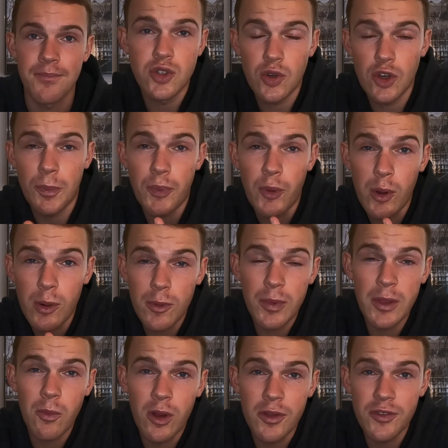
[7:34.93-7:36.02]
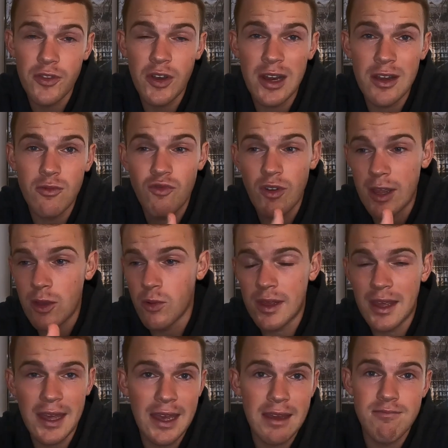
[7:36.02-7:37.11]
So you're probably wondering, right,
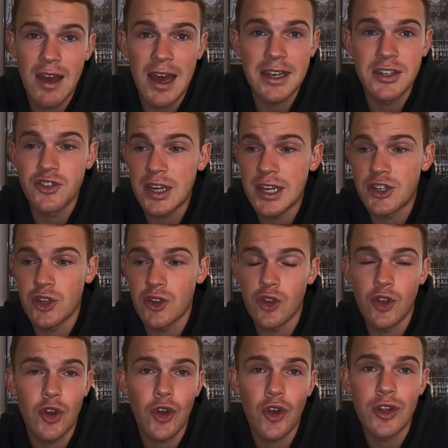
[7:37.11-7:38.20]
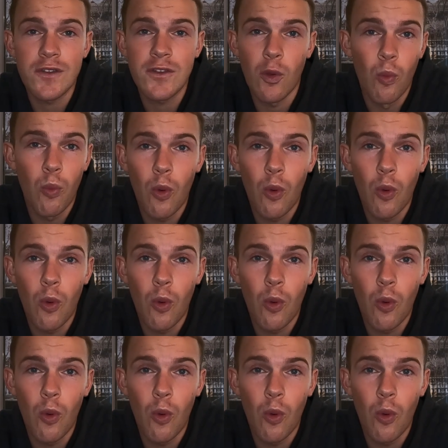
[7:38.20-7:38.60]
okay, hydration, good,